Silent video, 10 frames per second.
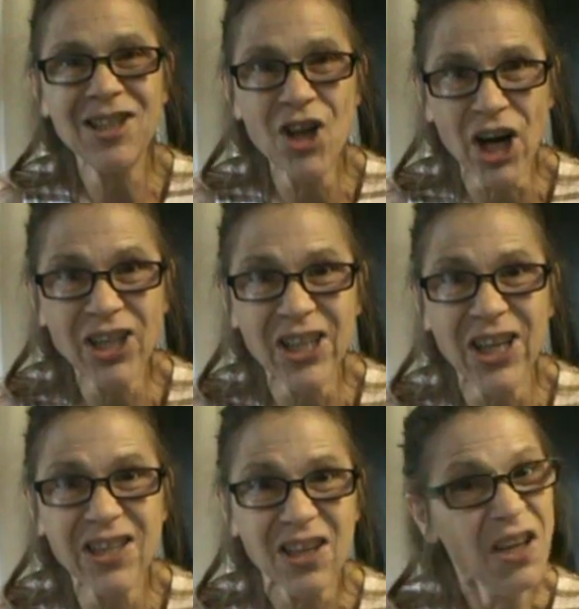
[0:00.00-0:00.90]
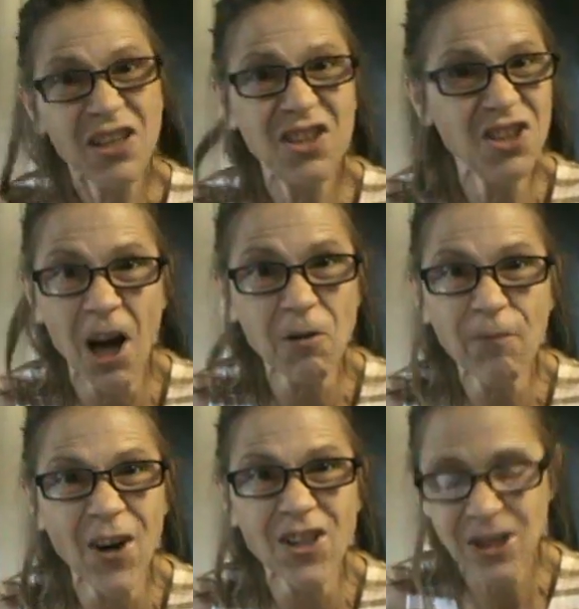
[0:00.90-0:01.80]
These nurses, this is not
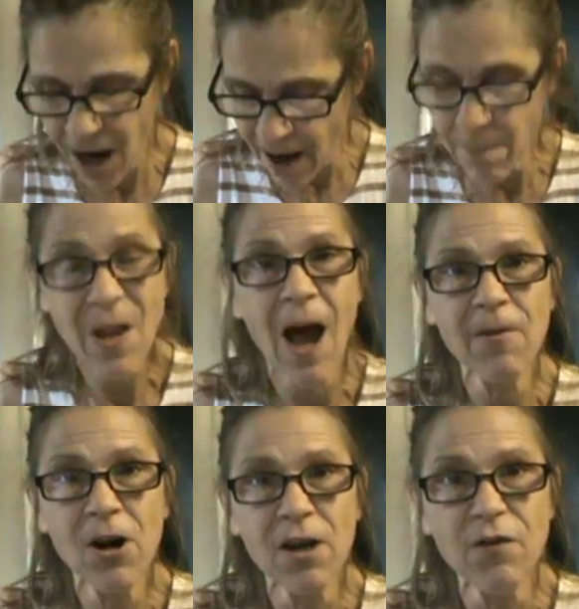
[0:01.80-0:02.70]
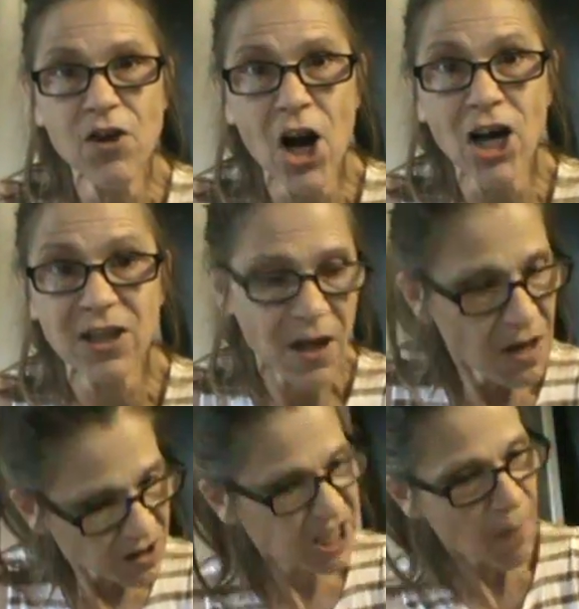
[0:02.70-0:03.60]
the first time I've heard of a nurse
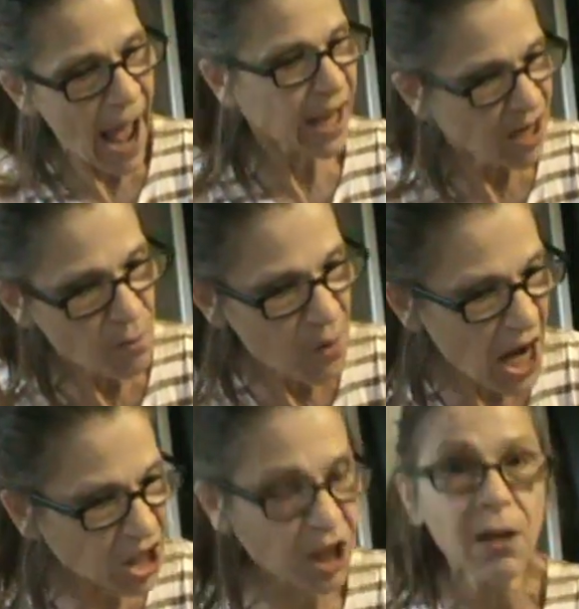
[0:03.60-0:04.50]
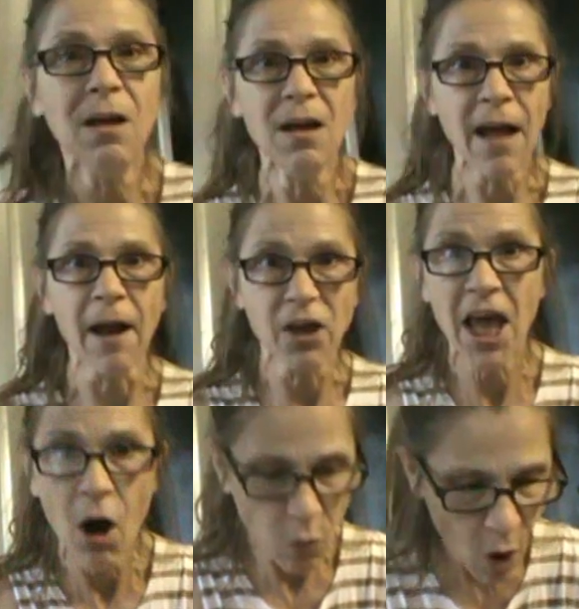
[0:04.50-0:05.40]
smacking a patient at
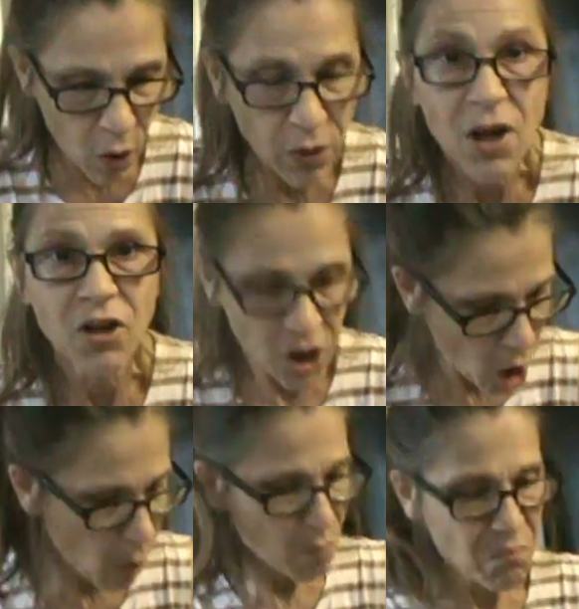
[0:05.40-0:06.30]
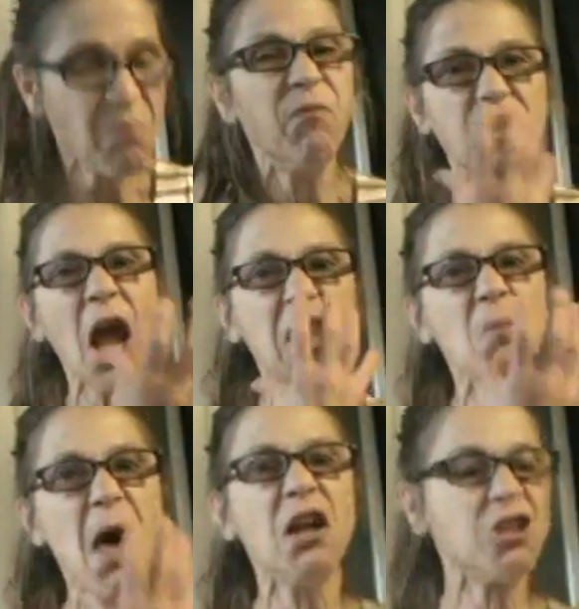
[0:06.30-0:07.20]
Yale Road. You know, take
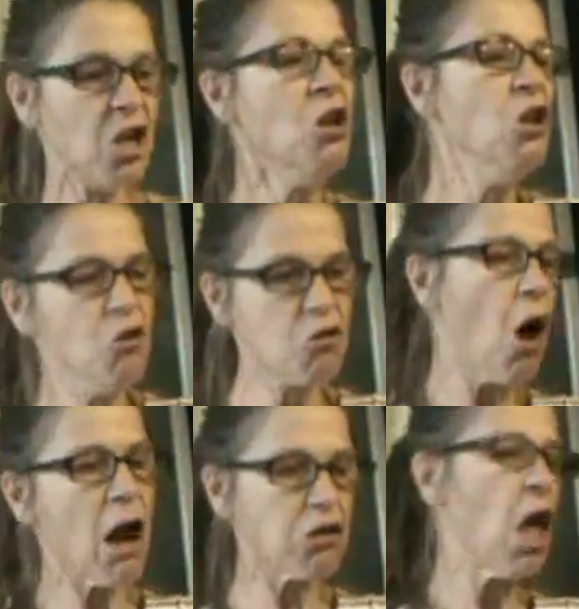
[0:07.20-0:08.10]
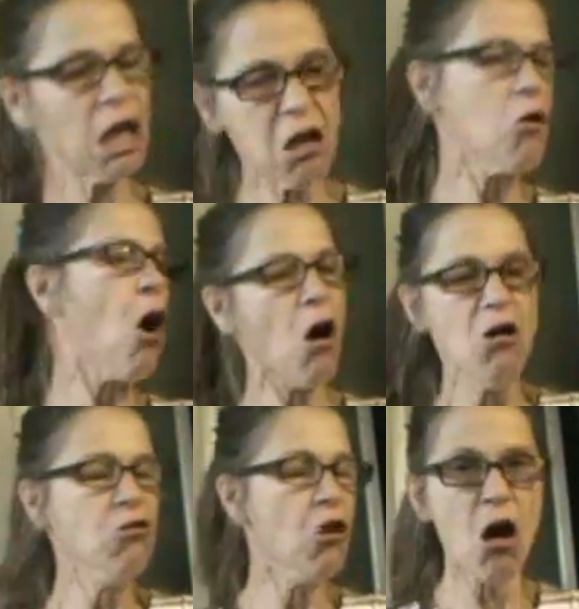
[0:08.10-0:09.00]
the medicine. You gotta take it.
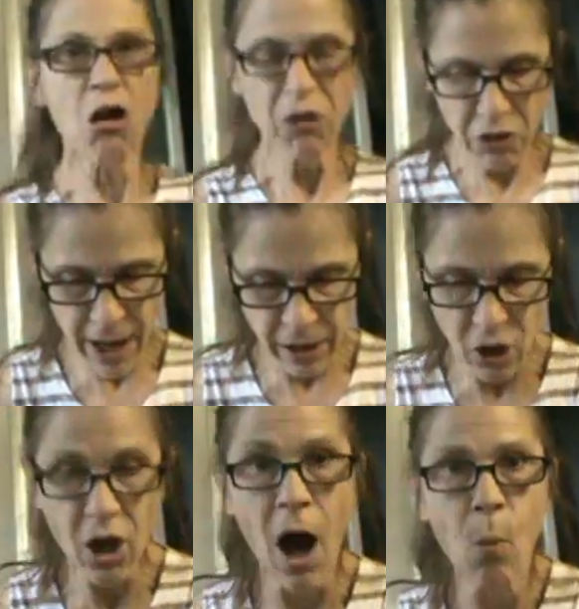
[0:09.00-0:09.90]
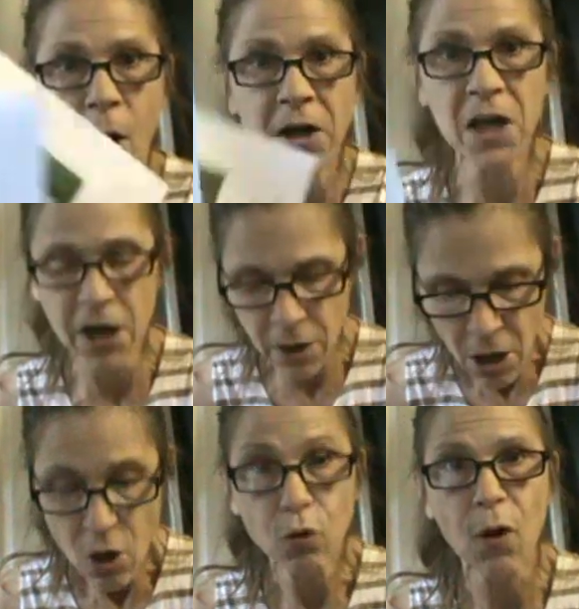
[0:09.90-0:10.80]
Yeah. And you got one here
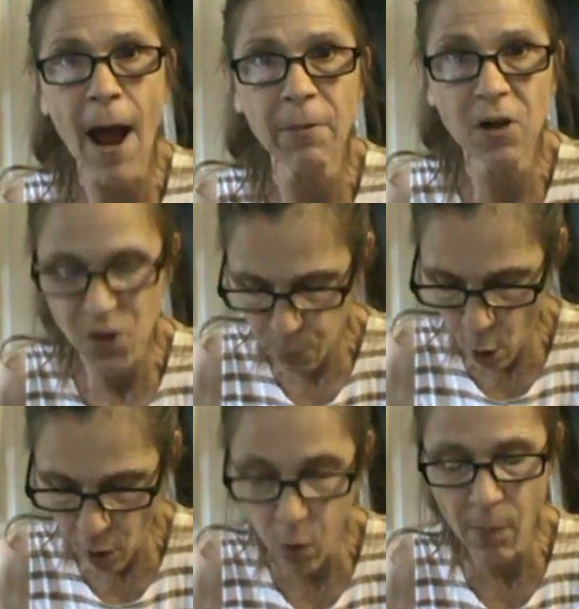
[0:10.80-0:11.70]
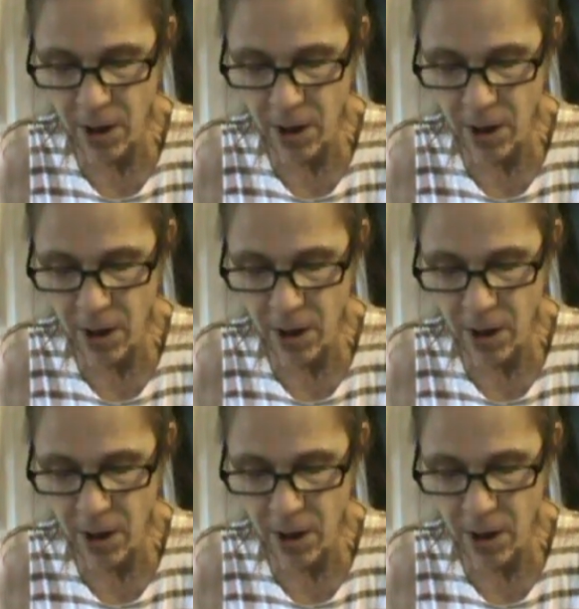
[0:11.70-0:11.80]
grabbing this poor